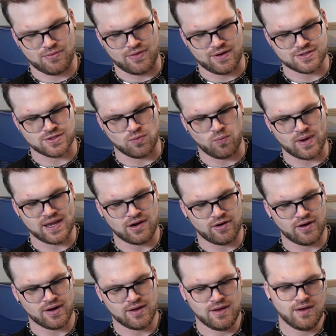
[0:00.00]
There's a
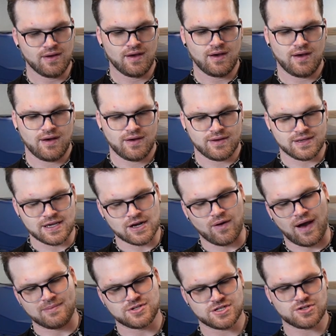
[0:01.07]
weird,
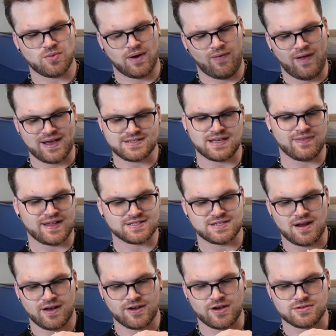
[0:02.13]
I'm just realizing that's
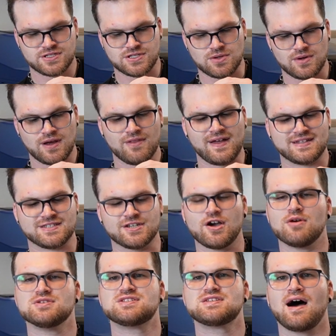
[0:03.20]
not Gosuna, that's
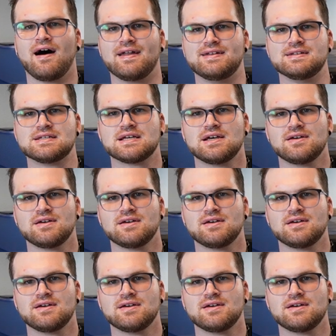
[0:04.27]
Gosund.